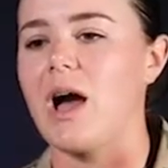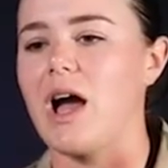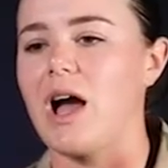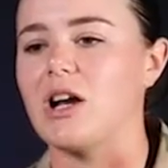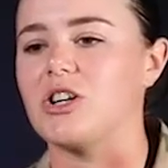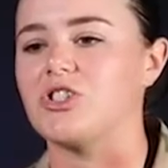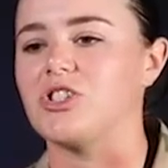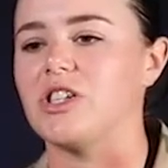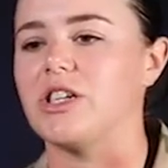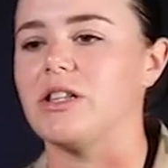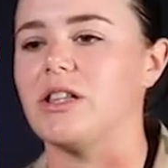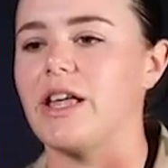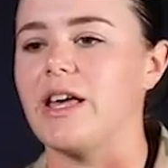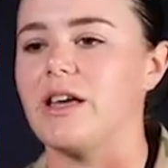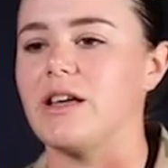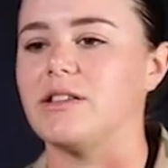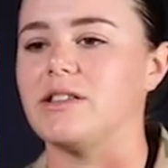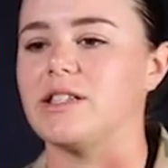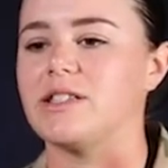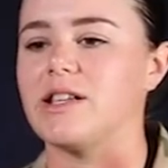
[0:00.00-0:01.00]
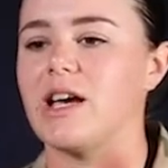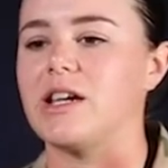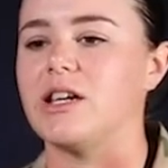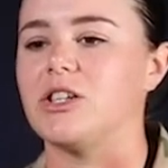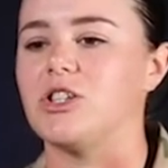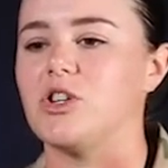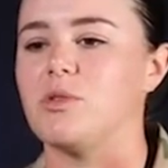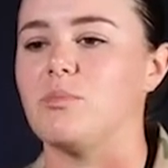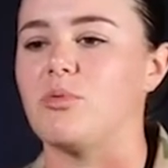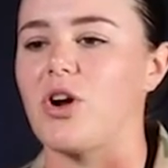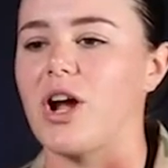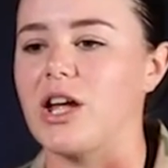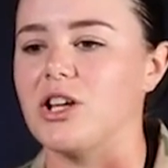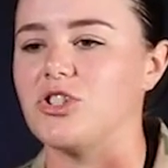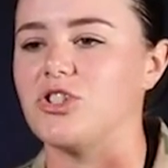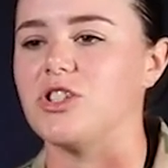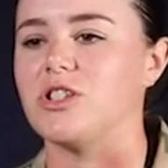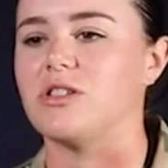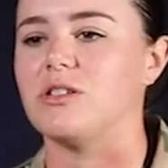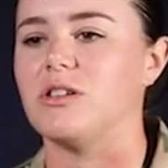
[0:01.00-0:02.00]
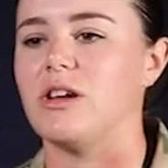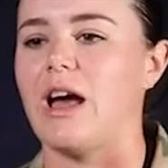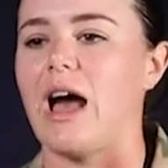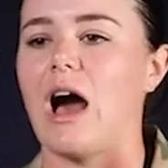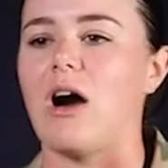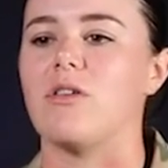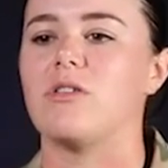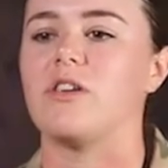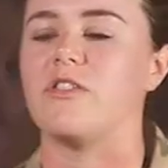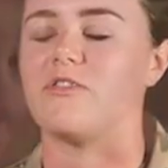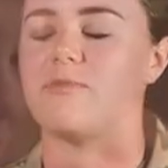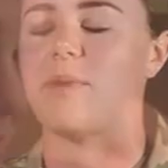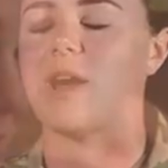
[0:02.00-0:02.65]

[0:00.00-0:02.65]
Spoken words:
I actually like decided to branch out of